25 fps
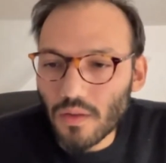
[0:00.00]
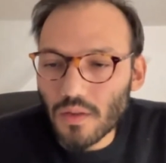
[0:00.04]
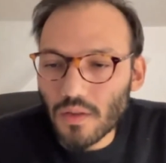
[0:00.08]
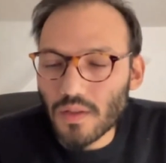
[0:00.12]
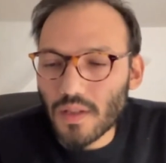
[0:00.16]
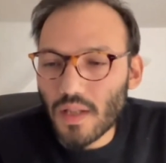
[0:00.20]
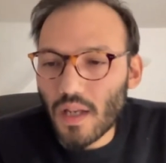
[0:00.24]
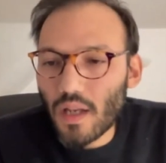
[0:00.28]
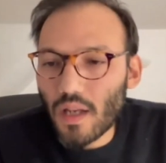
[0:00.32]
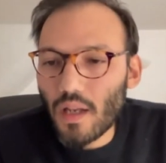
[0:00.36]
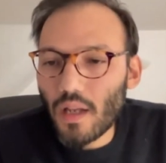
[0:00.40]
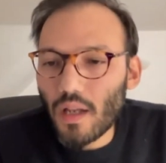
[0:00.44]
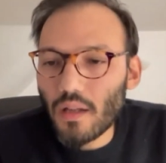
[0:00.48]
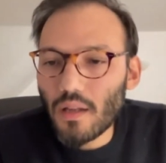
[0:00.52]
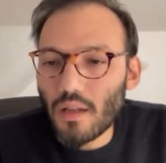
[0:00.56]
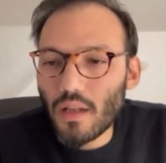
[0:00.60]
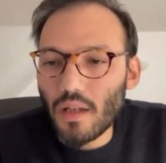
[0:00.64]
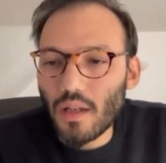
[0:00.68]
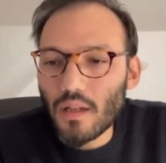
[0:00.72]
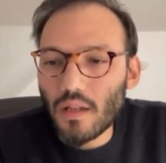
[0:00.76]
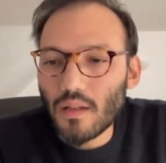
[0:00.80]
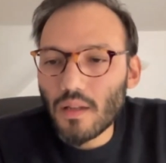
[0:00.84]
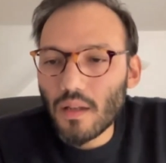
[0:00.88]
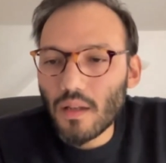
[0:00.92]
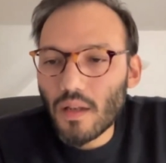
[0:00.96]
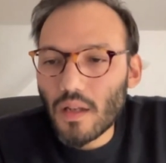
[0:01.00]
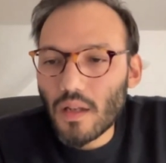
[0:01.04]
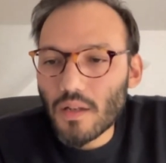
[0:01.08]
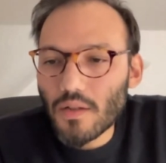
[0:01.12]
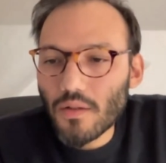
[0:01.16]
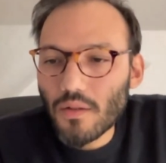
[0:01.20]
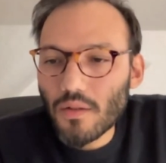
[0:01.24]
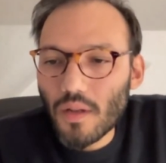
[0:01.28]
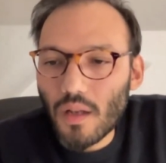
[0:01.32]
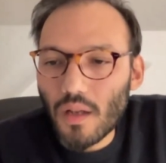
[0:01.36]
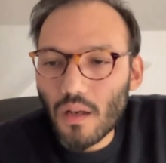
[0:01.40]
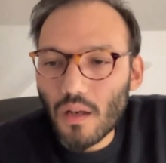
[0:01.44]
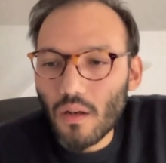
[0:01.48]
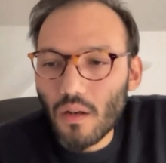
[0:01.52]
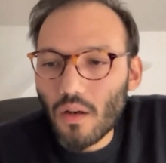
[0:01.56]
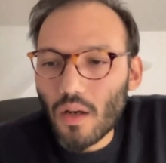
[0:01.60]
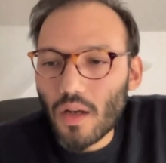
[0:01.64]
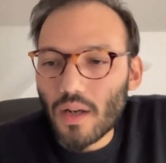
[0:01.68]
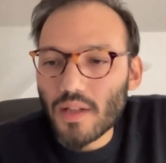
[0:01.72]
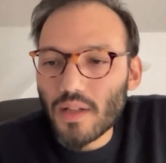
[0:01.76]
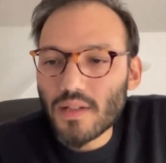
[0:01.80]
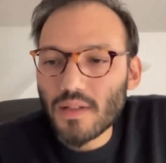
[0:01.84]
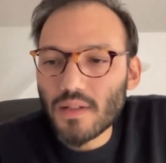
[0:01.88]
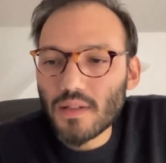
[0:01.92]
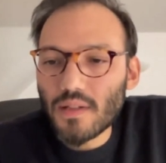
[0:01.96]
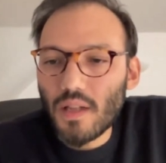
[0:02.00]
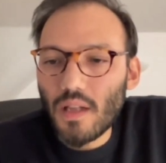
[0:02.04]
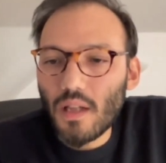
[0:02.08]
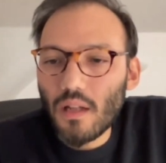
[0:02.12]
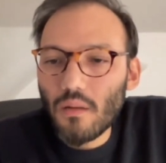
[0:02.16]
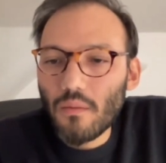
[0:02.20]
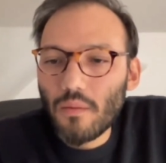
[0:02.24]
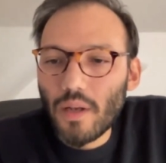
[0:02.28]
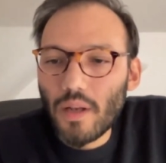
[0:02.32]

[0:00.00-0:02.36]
society in international law are still